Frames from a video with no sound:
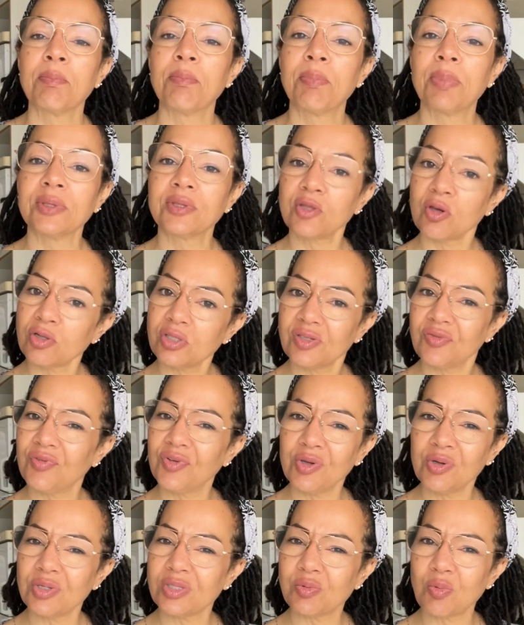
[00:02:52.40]
But those
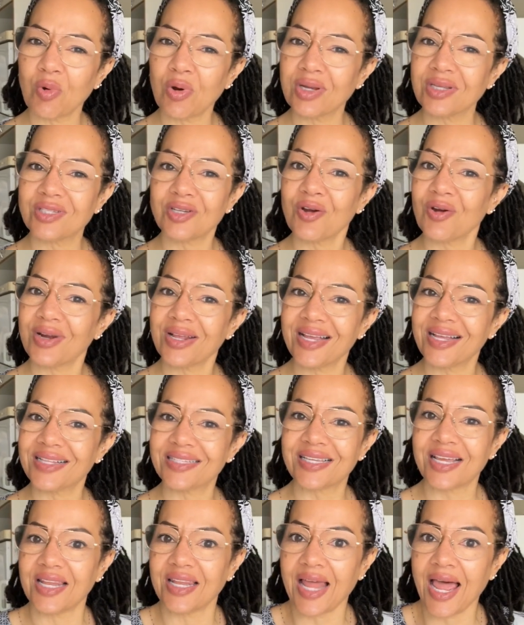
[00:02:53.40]
views weren't turning
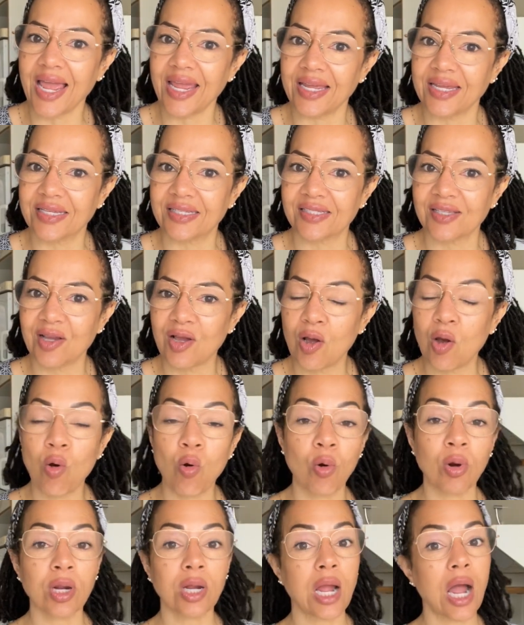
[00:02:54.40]
into likes
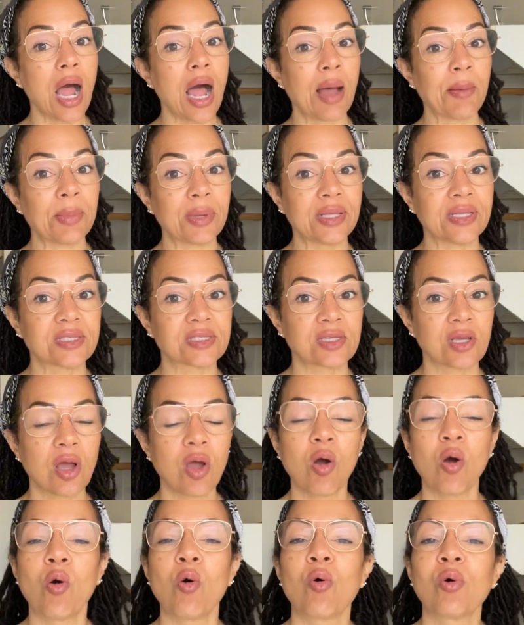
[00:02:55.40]
or comments
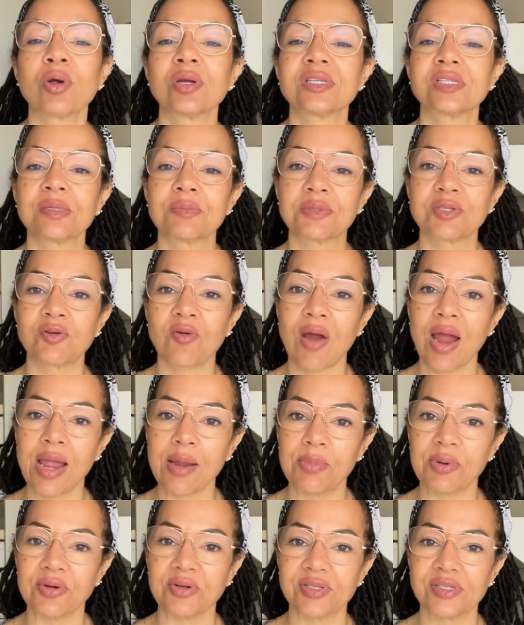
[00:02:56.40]
or
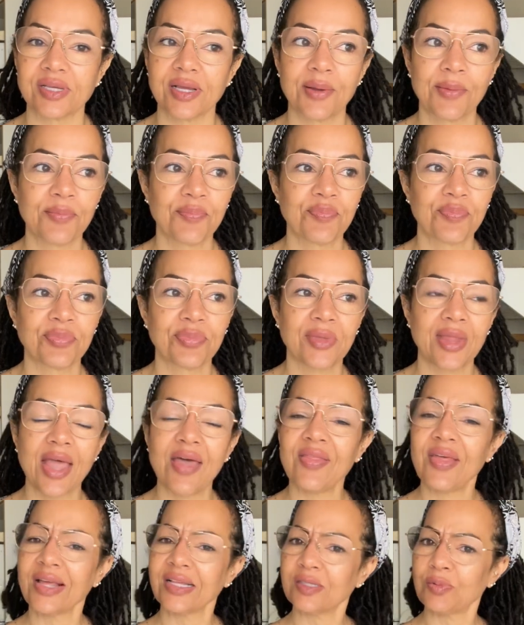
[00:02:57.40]
subscribers.
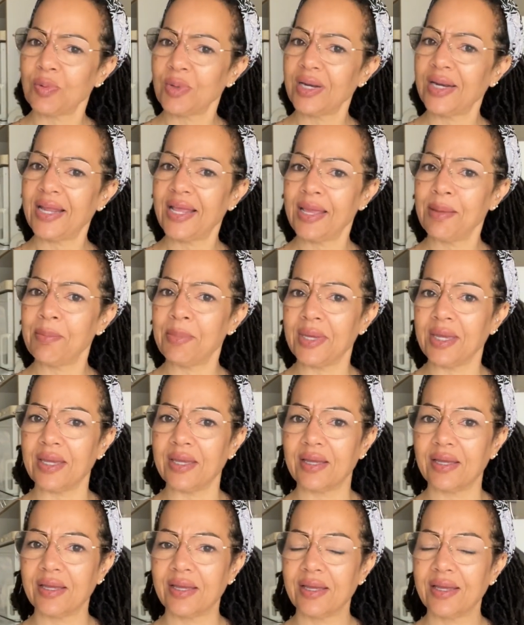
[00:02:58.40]
And that's when it hit
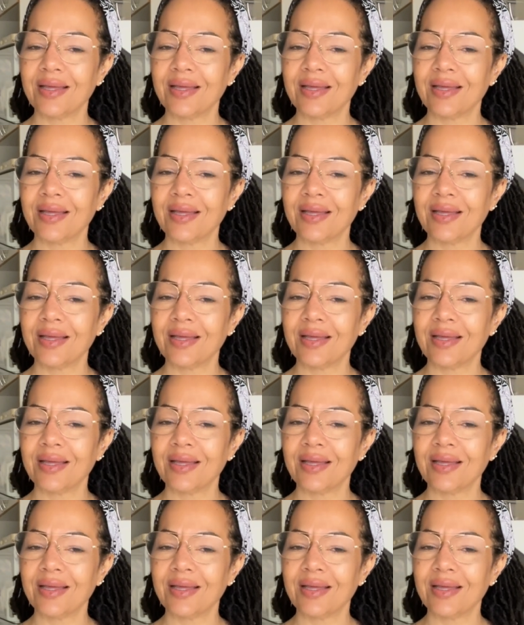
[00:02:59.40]
me.